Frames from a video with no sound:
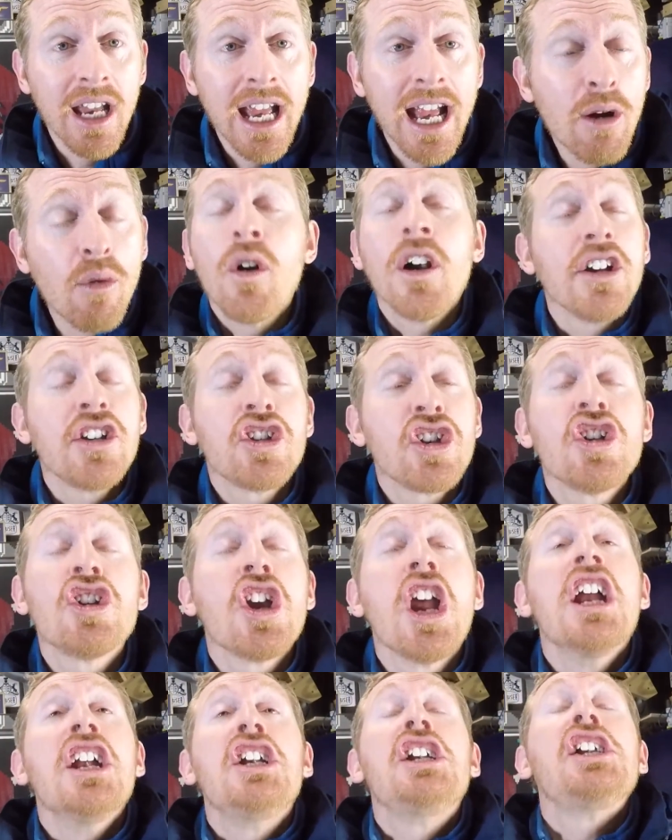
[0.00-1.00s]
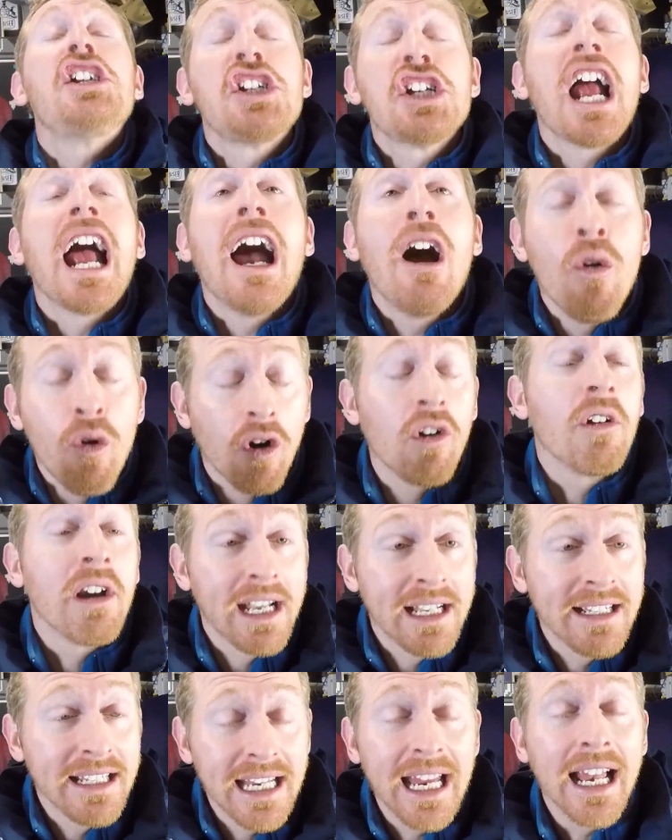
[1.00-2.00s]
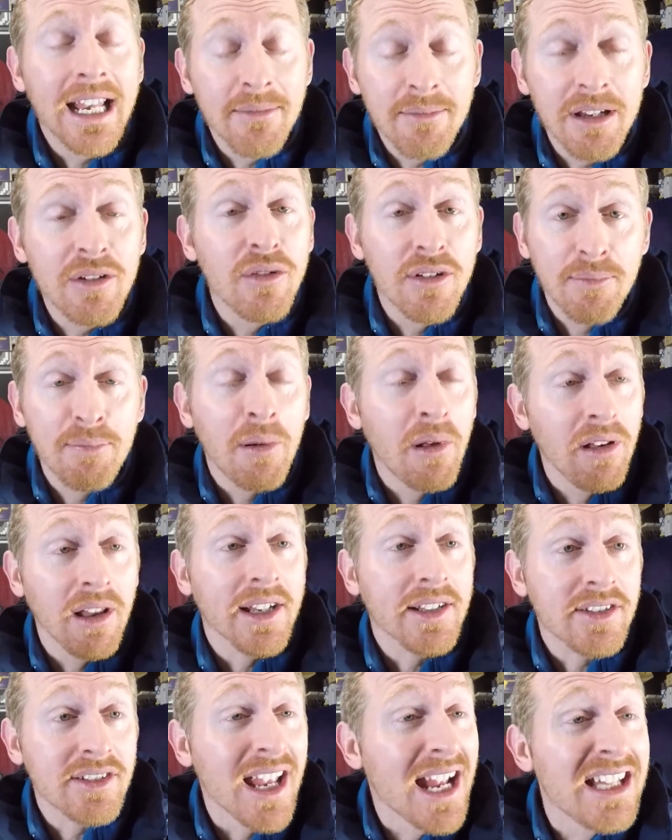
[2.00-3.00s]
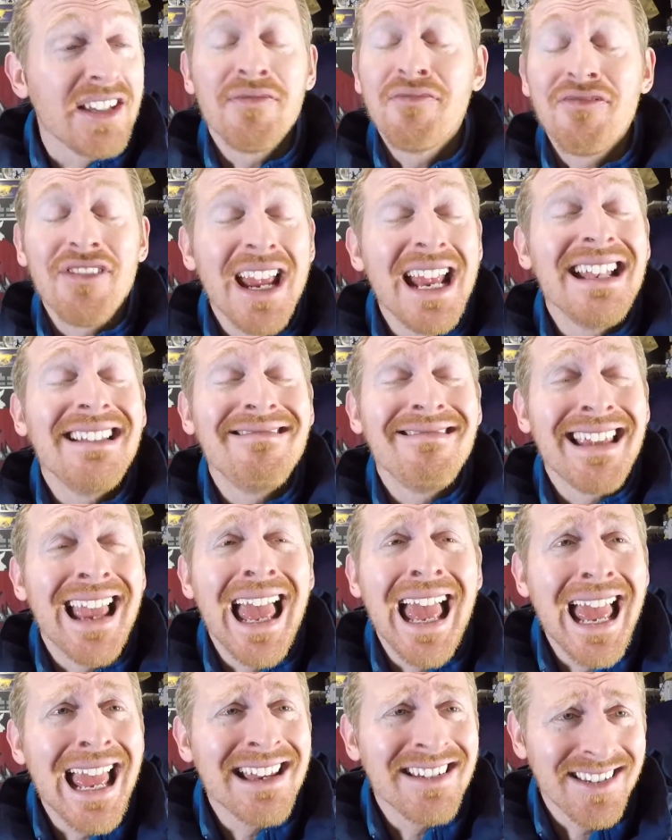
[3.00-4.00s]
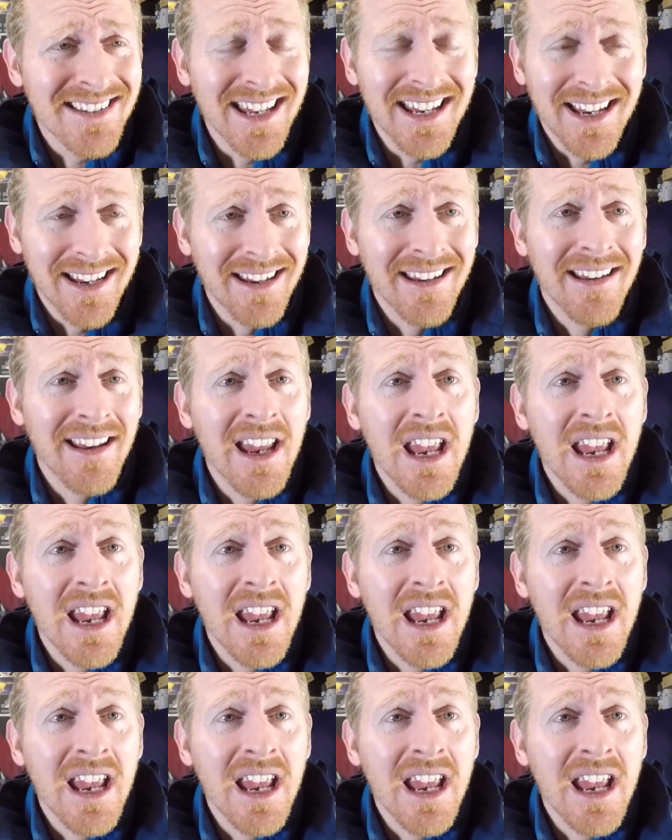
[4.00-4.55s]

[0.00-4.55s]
Where it's just showering the enemy with bullets. It's fantastic.